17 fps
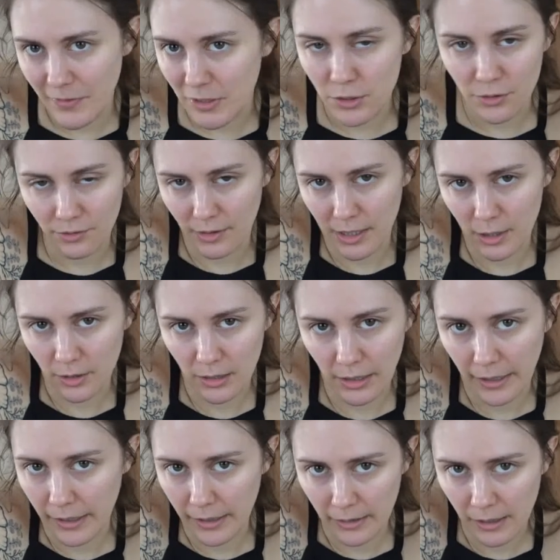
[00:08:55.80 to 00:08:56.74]
vitrify your
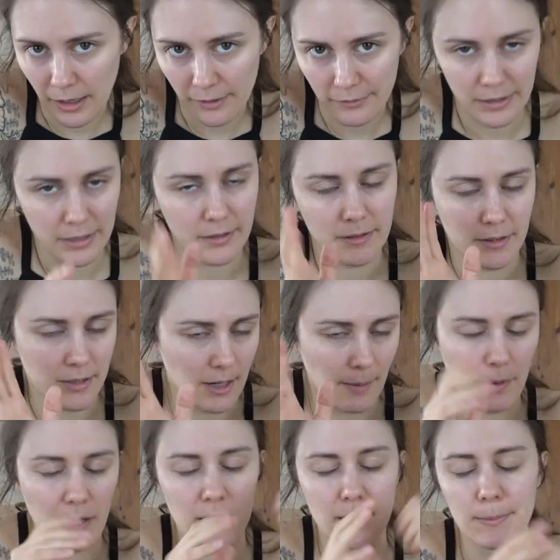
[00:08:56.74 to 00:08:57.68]
clay in the oven. It's
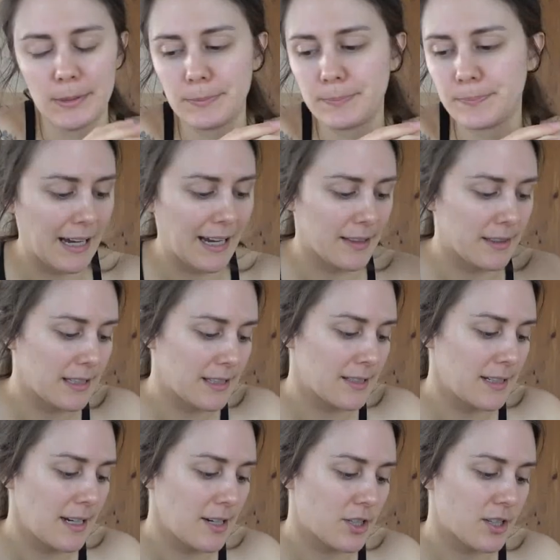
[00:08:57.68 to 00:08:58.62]
not possible. At this
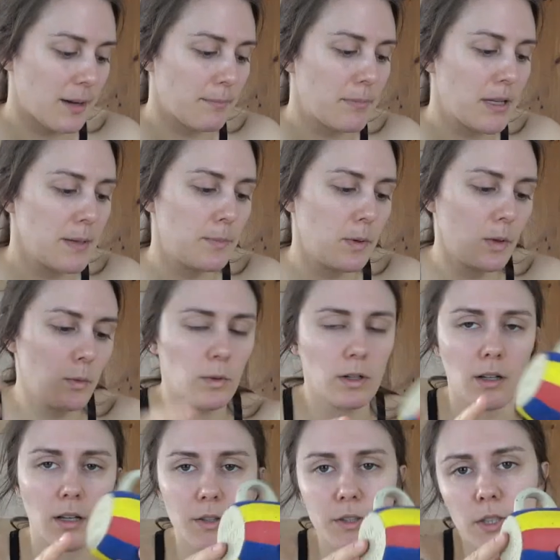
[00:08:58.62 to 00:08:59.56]
stage, some people will
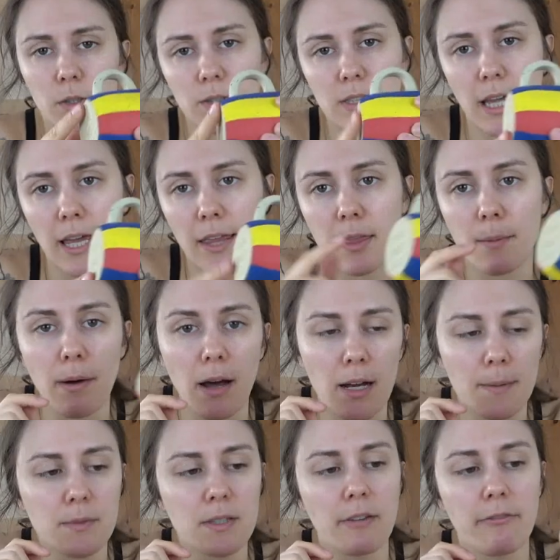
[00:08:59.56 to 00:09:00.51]
also sand the
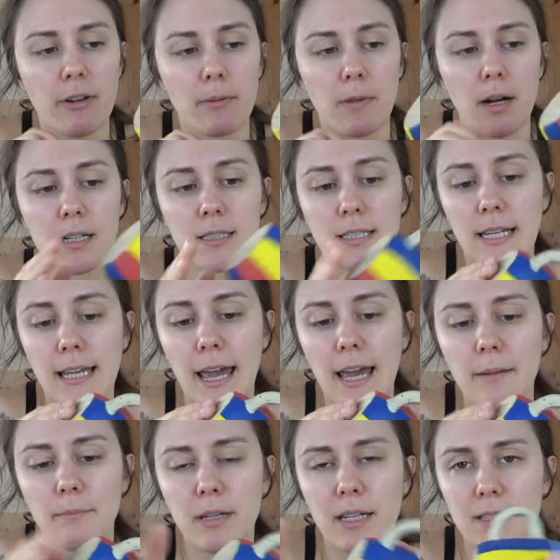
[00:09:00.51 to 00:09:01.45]
bottoms of their mugs
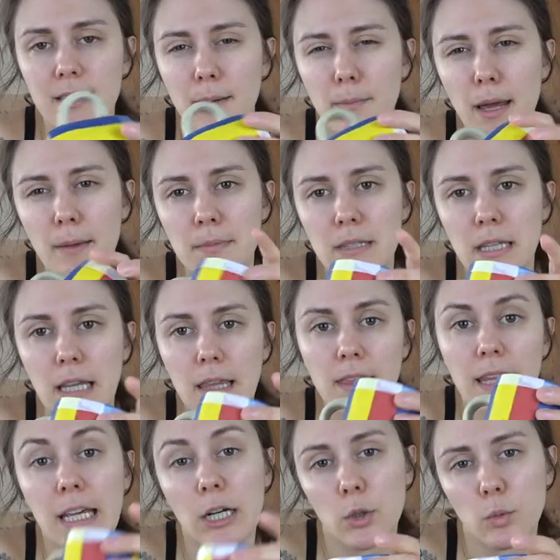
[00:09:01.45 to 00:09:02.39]
again because sometimes like
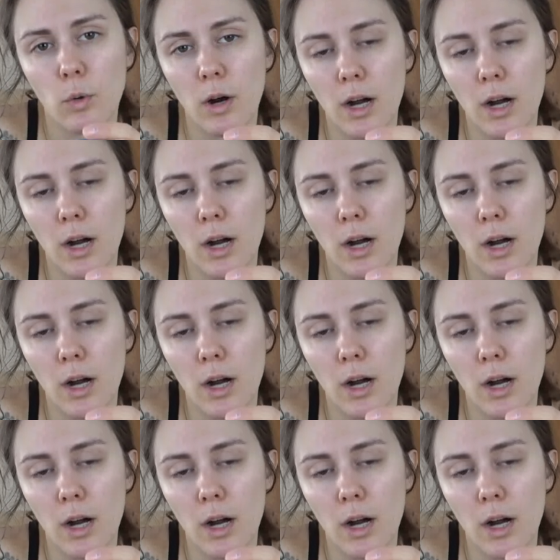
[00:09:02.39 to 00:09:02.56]
the kiln